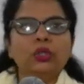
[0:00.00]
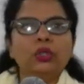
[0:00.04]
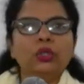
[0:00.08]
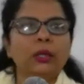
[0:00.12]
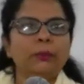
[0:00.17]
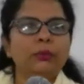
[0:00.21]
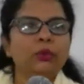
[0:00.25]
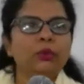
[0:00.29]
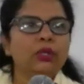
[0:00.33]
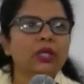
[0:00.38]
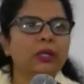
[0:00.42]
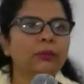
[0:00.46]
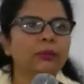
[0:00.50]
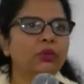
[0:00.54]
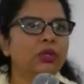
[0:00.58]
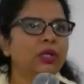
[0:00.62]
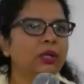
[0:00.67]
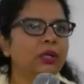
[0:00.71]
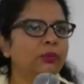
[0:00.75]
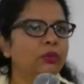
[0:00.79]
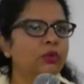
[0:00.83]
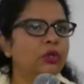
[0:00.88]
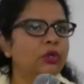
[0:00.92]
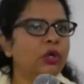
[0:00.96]

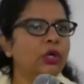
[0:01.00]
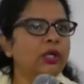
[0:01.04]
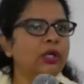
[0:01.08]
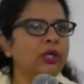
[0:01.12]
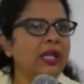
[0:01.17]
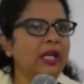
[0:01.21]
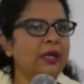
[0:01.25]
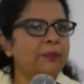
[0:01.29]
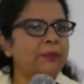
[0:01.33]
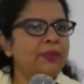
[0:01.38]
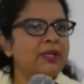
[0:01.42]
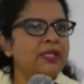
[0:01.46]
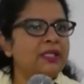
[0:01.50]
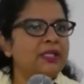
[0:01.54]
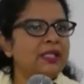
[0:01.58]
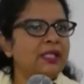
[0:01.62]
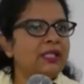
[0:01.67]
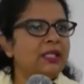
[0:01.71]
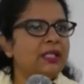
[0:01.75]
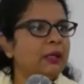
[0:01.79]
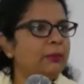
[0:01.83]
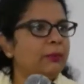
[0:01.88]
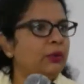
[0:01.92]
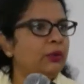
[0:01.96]

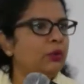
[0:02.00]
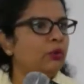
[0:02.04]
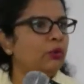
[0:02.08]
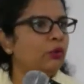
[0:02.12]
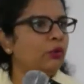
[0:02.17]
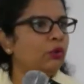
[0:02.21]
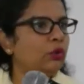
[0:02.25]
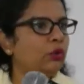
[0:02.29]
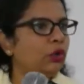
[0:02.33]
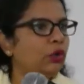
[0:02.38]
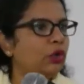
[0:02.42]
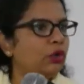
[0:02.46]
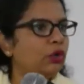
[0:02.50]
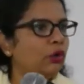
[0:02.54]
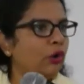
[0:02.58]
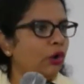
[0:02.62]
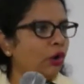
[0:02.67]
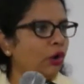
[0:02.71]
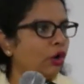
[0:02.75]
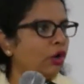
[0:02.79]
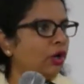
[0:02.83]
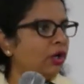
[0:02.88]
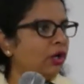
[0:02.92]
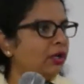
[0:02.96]

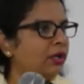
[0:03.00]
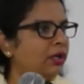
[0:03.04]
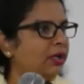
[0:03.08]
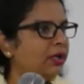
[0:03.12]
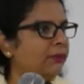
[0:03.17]
www.apcwo.org